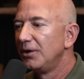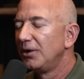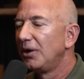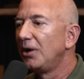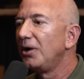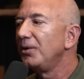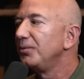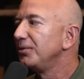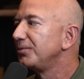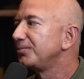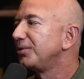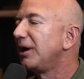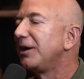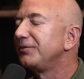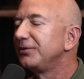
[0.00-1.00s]
all with
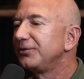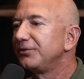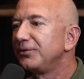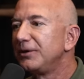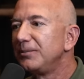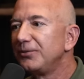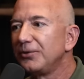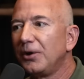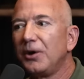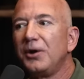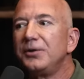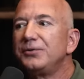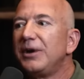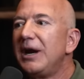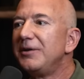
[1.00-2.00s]
profit streams,
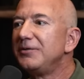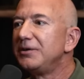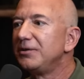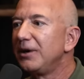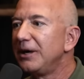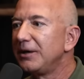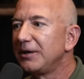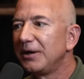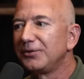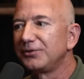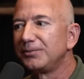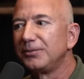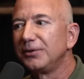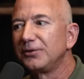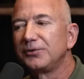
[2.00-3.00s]
all driving great
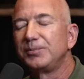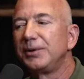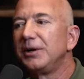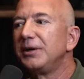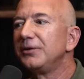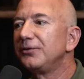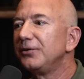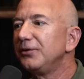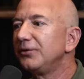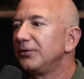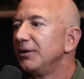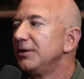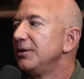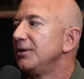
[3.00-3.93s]
customer experiences.